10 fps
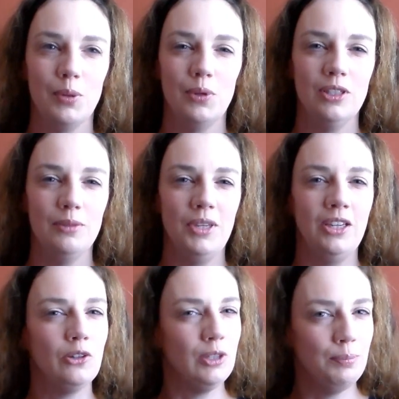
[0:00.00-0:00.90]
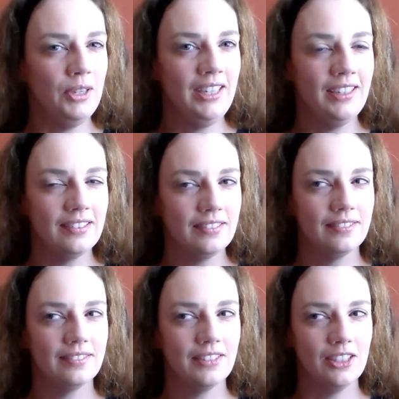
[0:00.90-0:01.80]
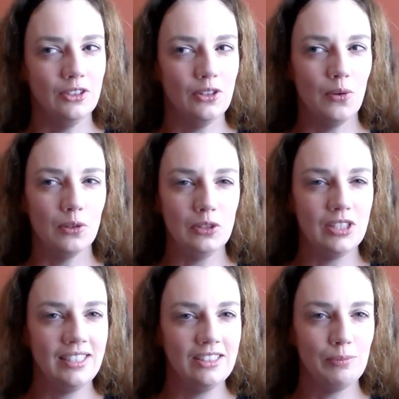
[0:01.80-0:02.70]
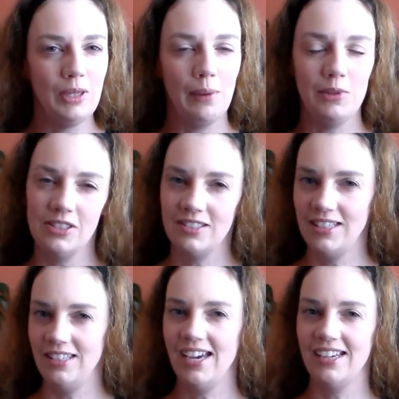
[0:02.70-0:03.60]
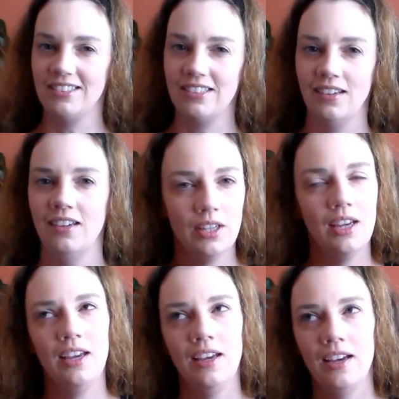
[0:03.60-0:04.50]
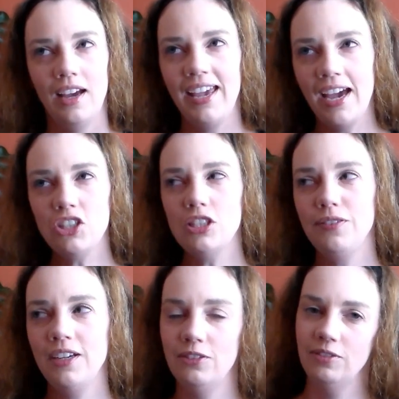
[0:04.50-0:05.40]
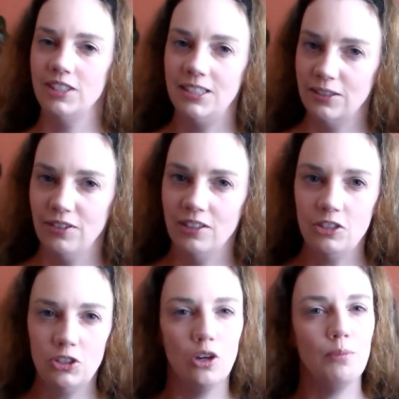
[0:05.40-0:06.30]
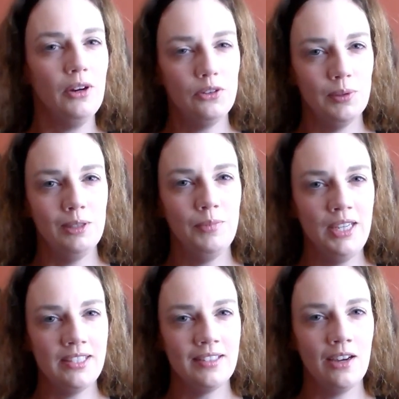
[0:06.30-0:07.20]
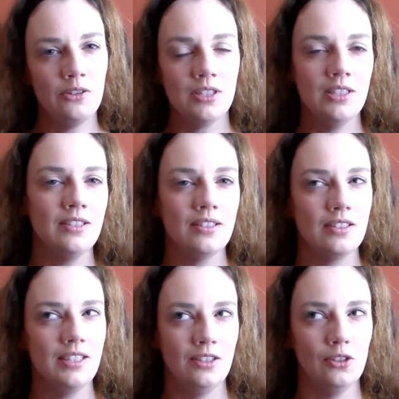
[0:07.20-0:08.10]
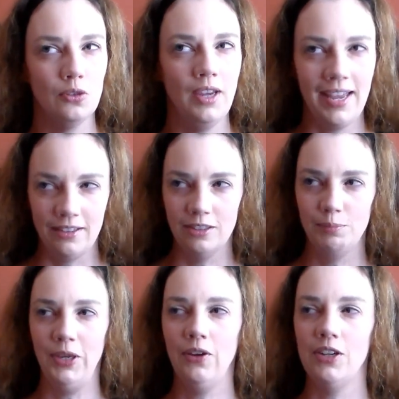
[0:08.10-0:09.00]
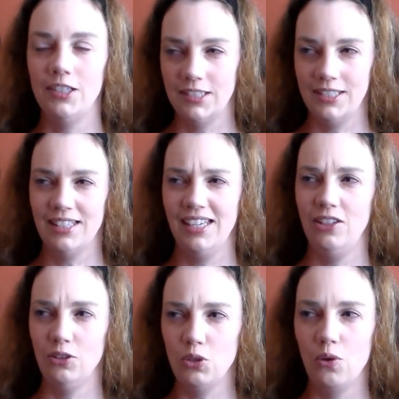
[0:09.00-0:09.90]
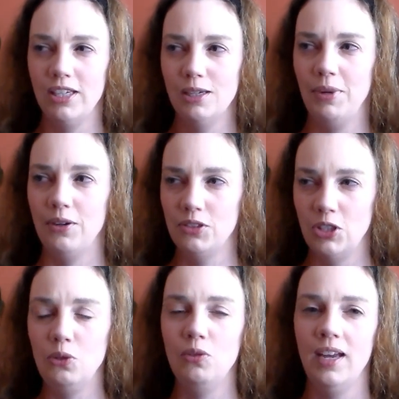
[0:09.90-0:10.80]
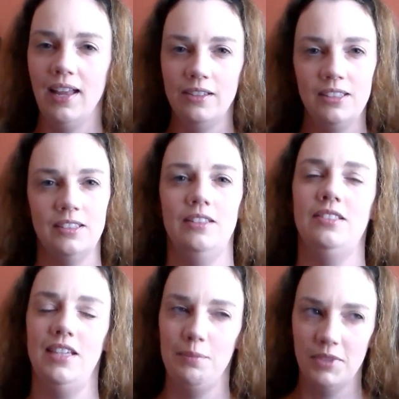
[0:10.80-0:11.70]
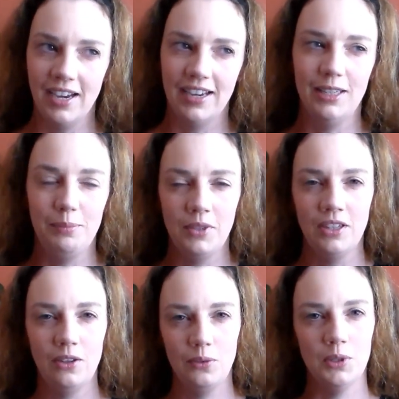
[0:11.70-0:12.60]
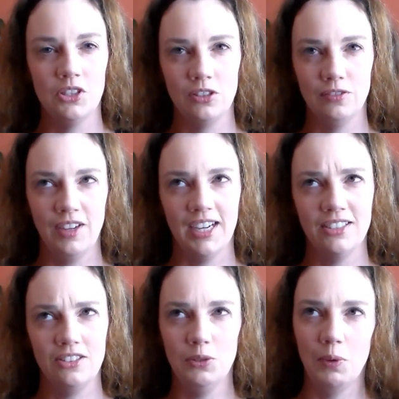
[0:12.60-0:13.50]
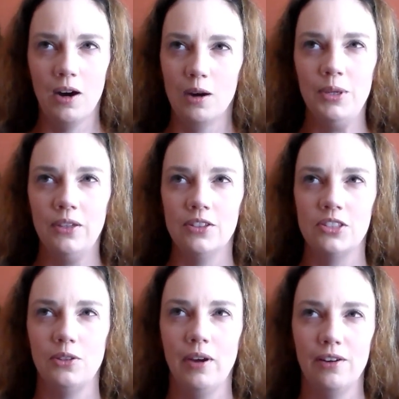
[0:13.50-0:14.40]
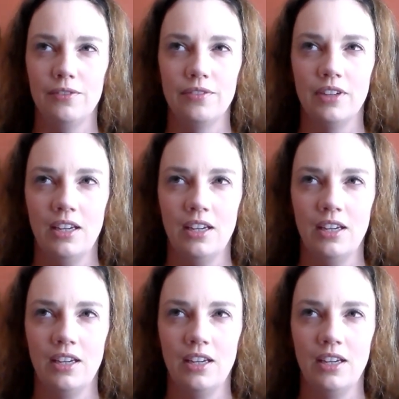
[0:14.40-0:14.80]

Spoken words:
But wouldn't it be creepy and haunting to be able to see that? I actually find it really difficult to talk about Twin Peaks now since season 3 ended, because it's like you're talking about two realities at the same time, which in fact you are, because you have